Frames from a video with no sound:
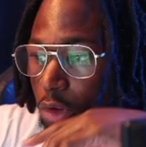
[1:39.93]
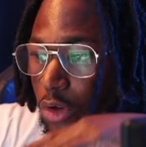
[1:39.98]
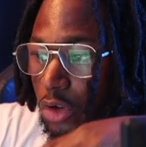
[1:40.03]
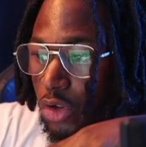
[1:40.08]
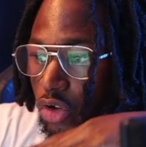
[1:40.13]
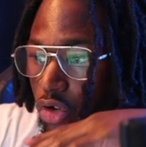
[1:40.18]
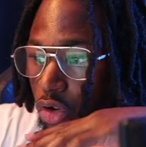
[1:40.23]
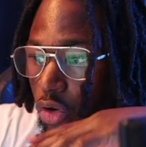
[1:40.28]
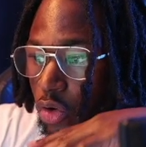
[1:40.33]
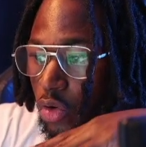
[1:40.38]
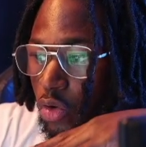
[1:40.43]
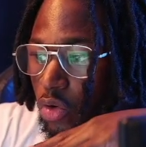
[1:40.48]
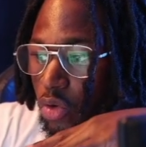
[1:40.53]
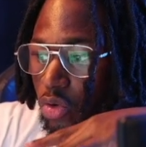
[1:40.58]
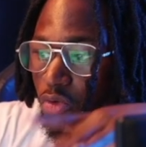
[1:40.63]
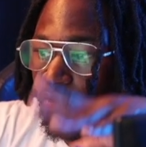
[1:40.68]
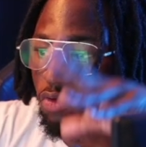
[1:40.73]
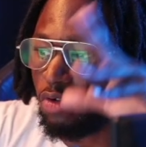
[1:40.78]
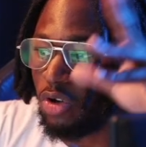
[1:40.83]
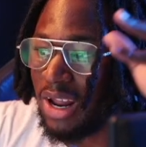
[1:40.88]
So
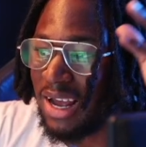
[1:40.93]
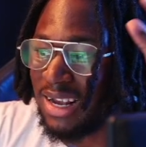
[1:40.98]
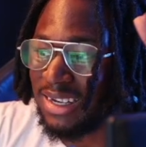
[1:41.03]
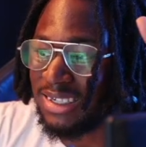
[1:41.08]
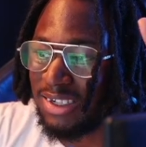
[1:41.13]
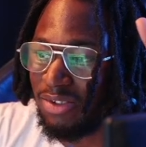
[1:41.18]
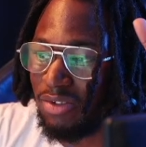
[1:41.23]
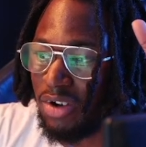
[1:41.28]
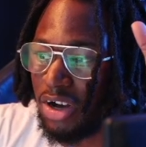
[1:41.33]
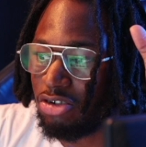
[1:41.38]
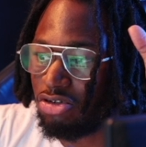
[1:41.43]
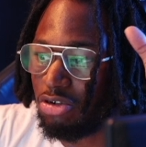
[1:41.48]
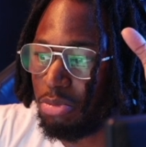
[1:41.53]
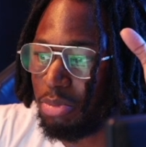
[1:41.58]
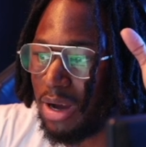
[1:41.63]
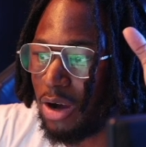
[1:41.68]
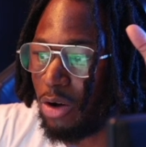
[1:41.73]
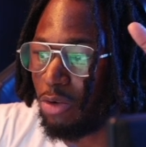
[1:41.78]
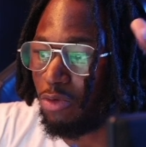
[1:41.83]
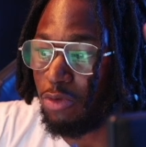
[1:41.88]
for like
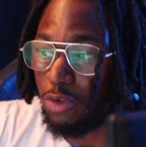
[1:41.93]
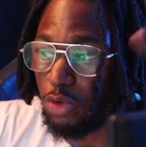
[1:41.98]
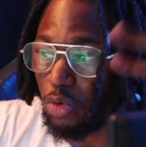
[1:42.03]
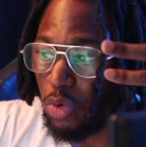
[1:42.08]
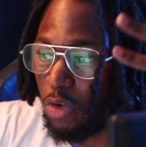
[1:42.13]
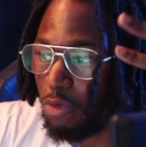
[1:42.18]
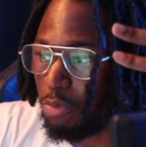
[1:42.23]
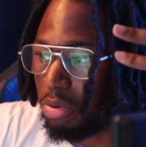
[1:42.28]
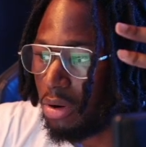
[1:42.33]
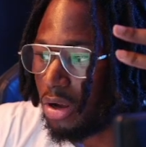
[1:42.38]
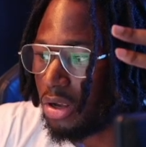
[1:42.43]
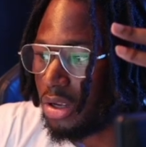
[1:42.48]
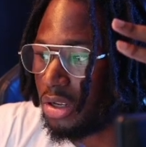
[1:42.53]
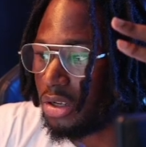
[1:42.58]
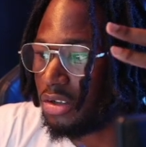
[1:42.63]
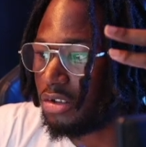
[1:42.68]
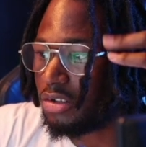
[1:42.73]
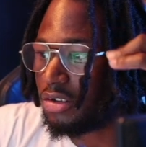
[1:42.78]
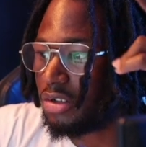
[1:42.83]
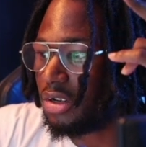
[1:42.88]
£700 for 12
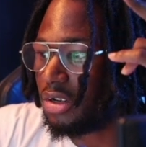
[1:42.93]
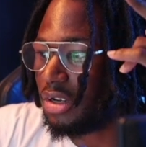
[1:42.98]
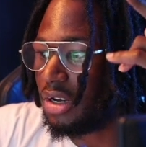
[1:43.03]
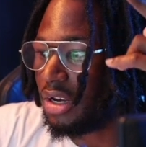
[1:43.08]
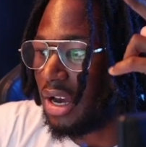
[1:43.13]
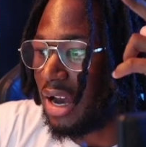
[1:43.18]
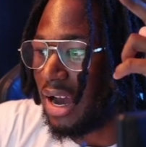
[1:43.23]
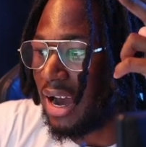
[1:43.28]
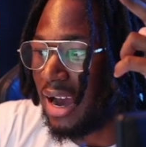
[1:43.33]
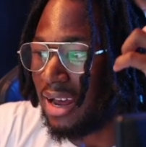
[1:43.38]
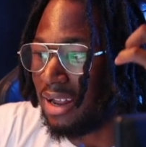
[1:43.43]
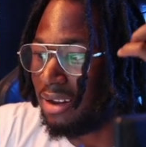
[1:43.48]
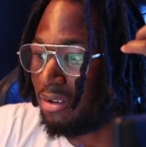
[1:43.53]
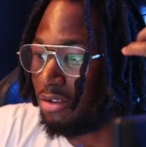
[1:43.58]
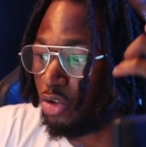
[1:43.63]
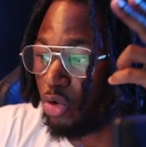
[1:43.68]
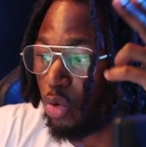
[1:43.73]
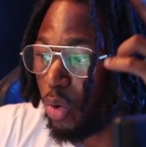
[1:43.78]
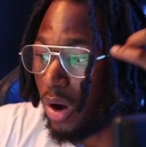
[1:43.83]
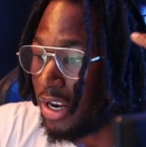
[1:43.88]
plugins and
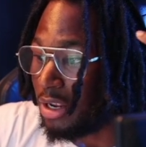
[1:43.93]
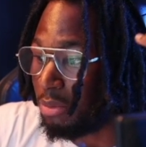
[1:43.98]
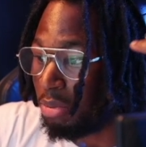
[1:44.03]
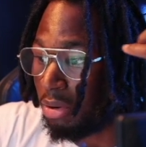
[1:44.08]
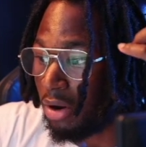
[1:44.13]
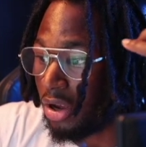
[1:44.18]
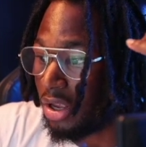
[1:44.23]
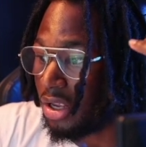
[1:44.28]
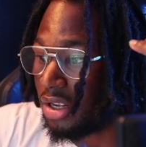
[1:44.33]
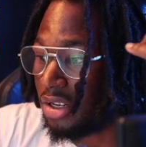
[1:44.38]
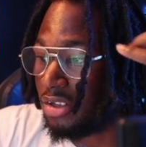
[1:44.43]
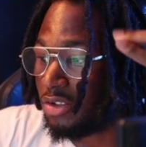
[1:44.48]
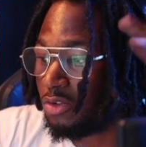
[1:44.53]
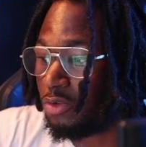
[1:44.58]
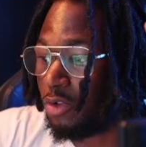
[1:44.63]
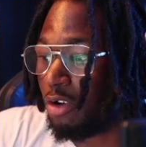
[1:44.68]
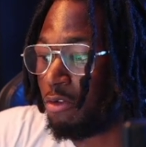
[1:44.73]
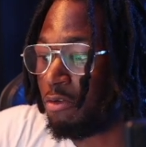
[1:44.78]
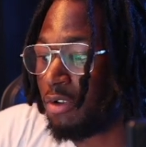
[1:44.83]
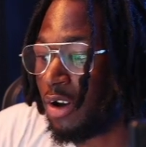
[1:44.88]
20 plugins
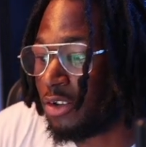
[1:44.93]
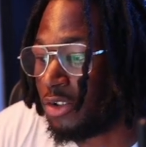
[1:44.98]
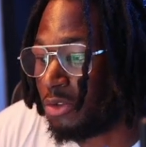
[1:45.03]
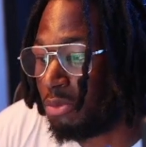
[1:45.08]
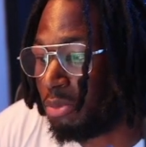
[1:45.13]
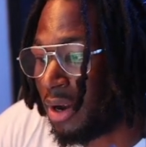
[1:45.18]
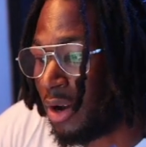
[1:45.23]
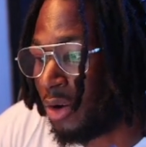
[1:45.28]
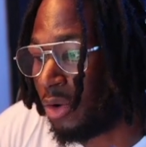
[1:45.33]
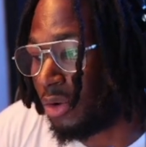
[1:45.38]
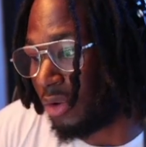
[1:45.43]
for £1,000.